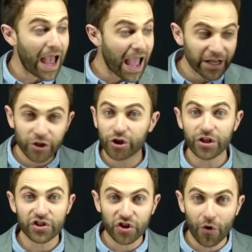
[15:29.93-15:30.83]
And it
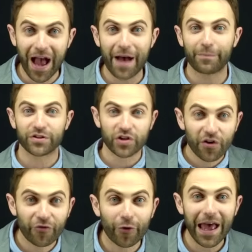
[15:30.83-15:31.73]
just so happens
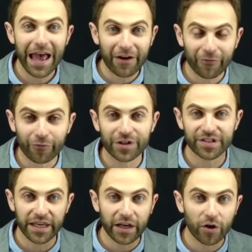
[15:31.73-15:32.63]
for every
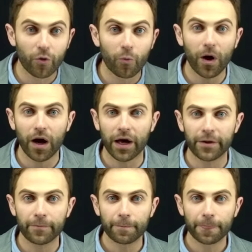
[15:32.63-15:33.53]
single
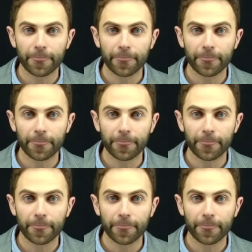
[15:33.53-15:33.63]
one,